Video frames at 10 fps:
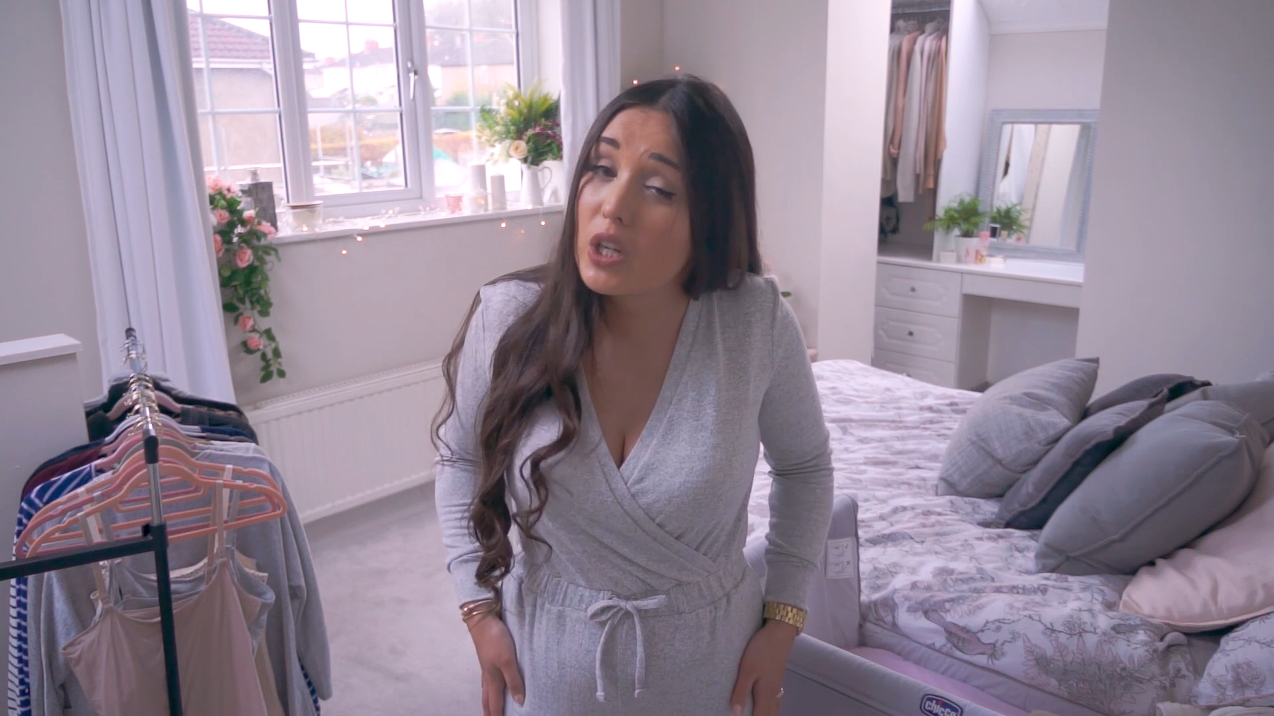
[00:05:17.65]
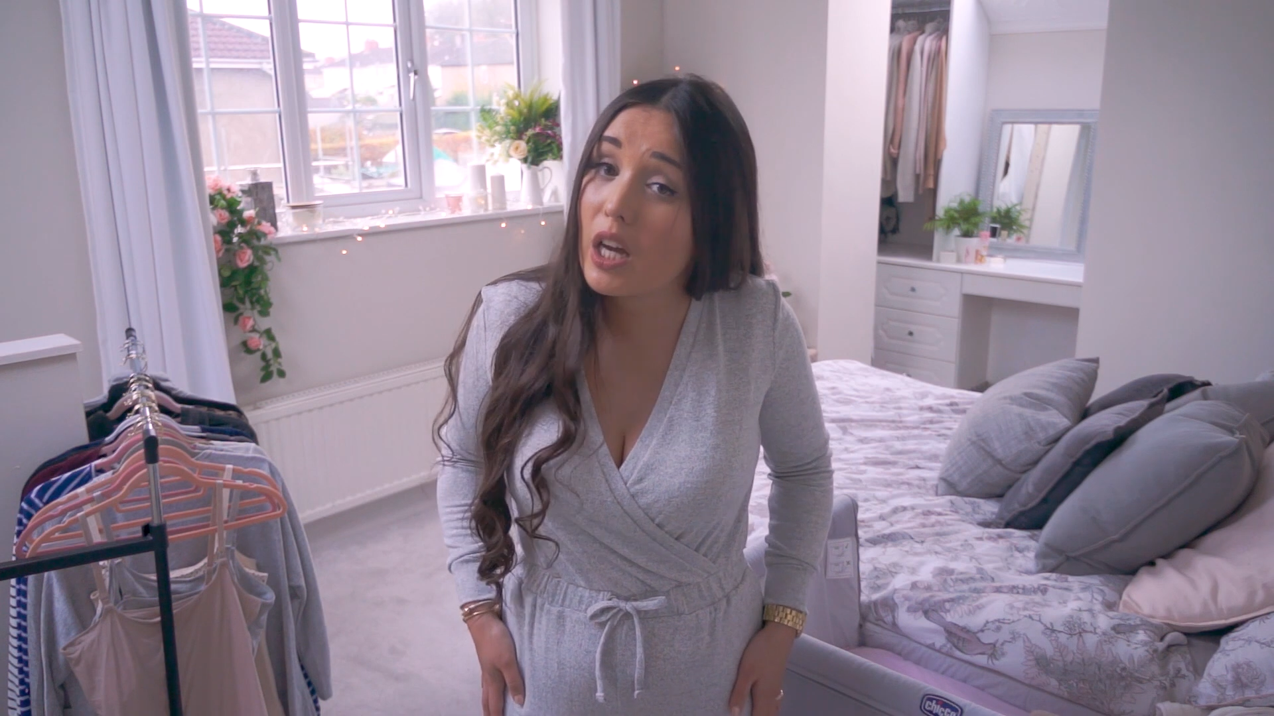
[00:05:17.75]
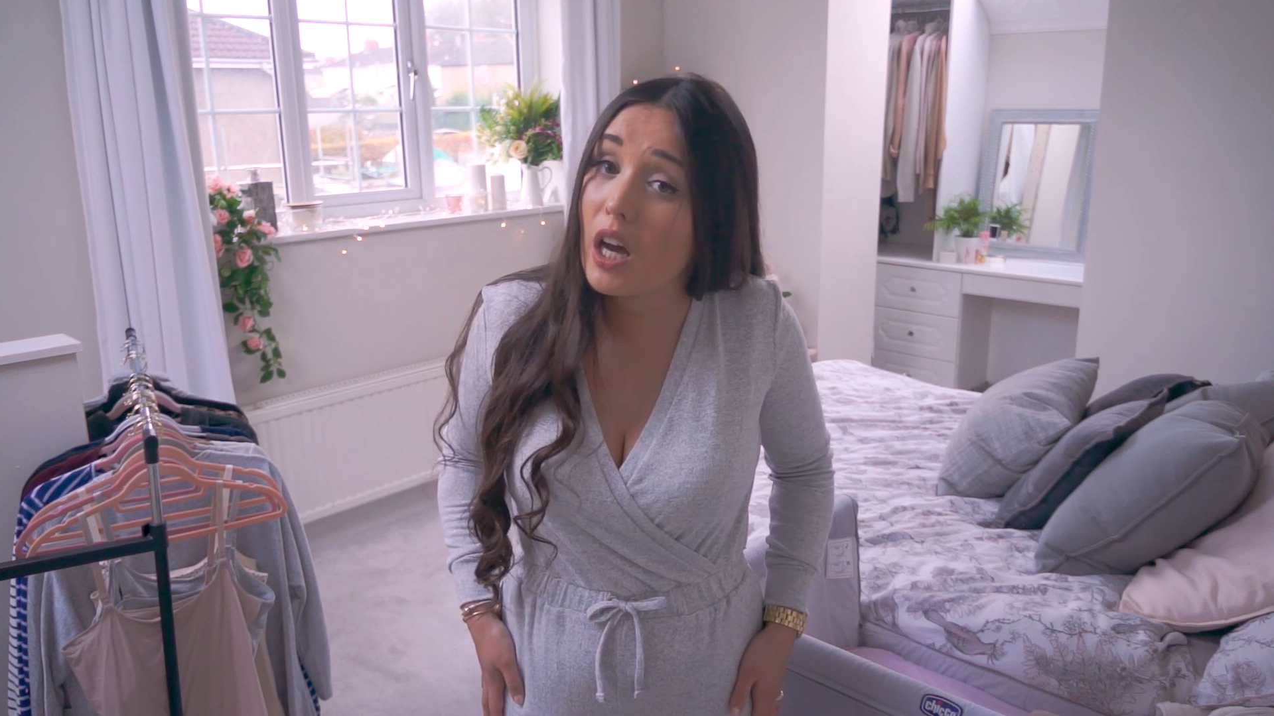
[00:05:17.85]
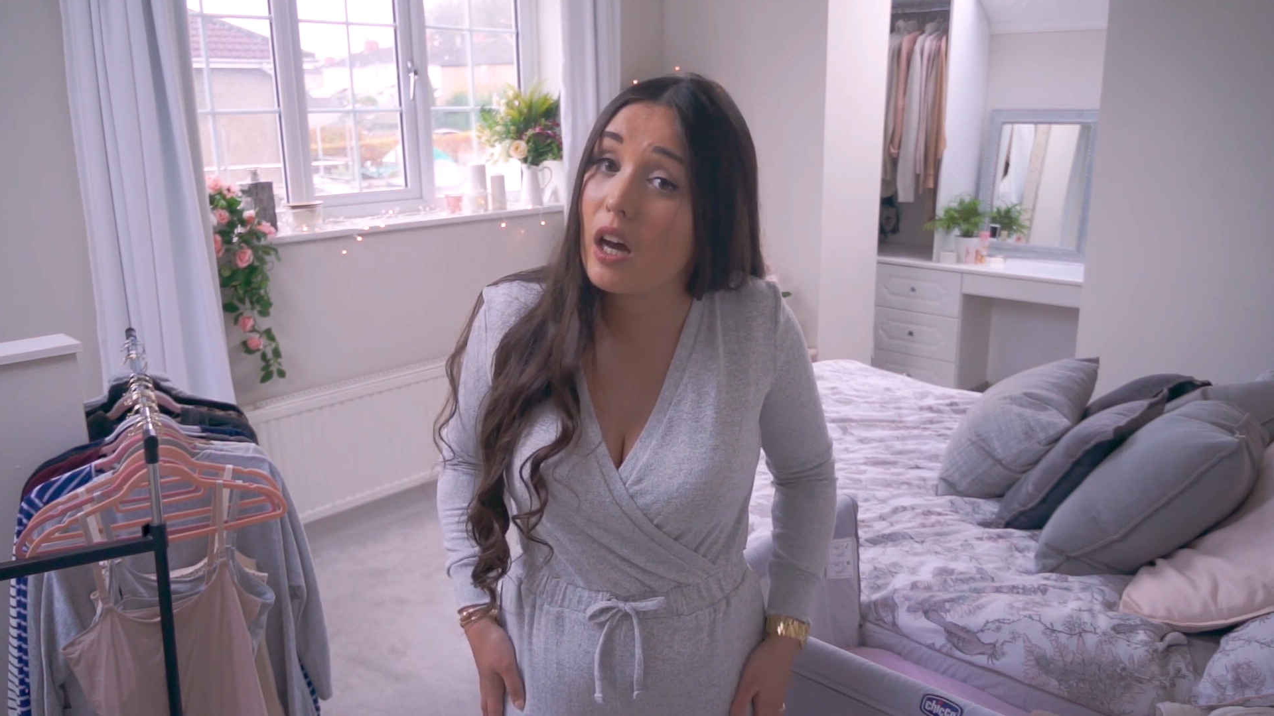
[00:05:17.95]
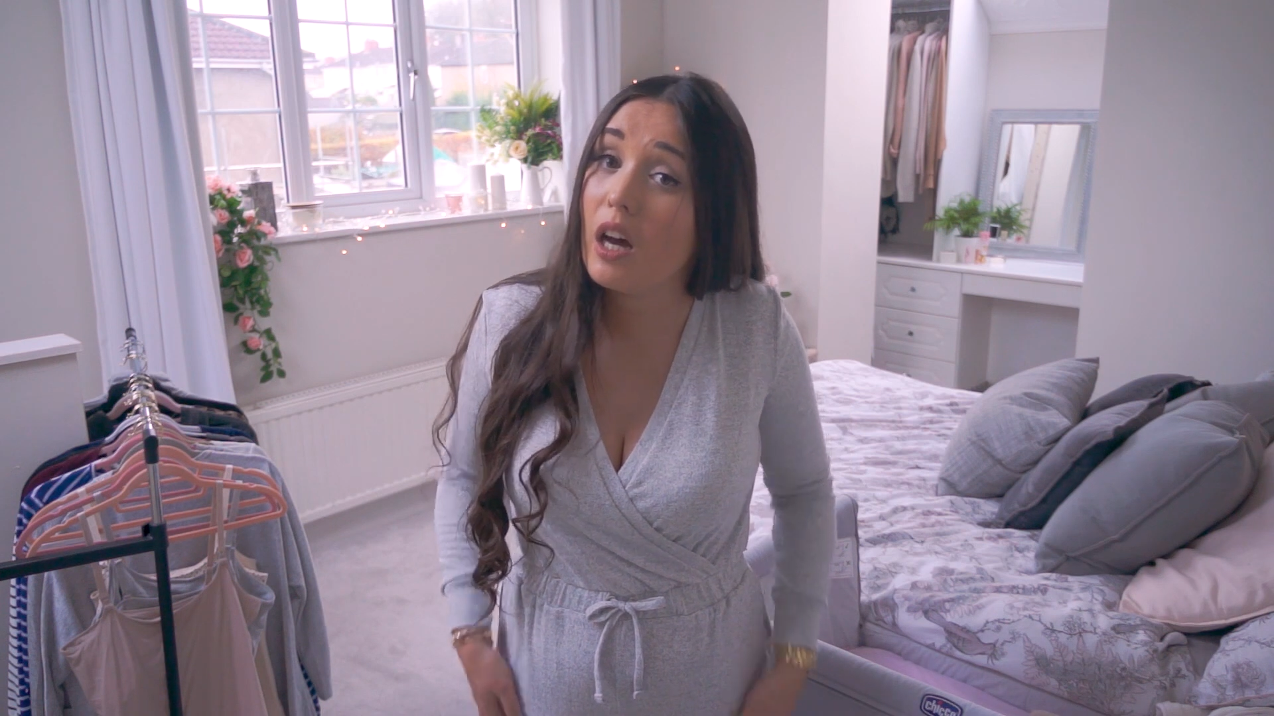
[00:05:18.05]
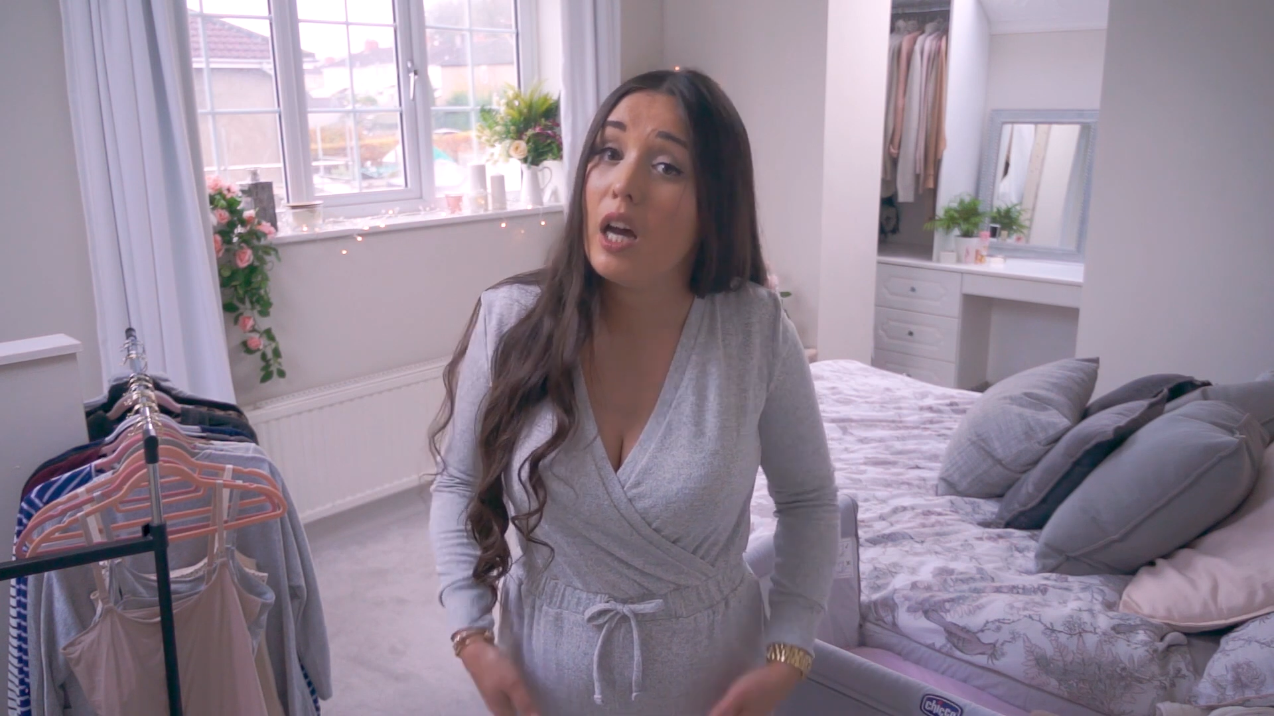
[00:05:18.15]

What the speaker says: are,